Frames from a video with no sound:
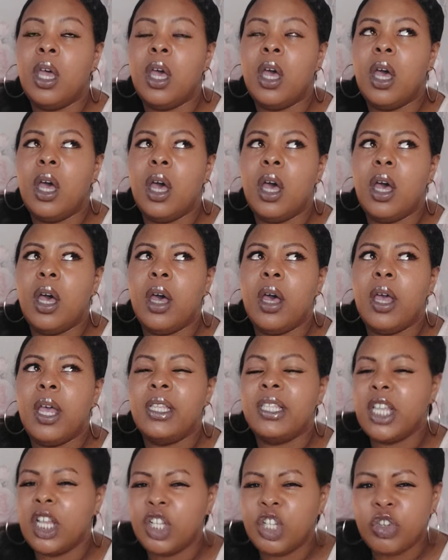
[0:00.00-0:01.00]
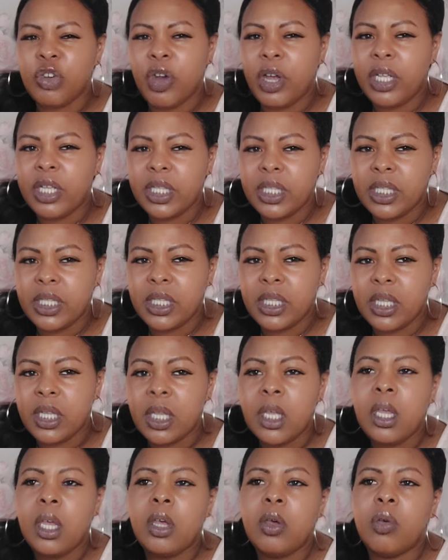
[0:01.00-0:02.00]
is it a trust
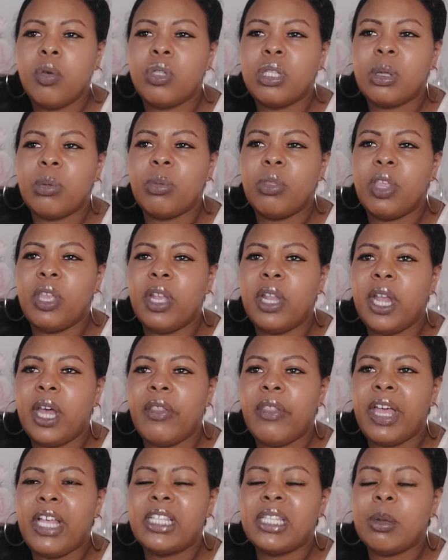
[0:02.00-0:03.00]
or something like that.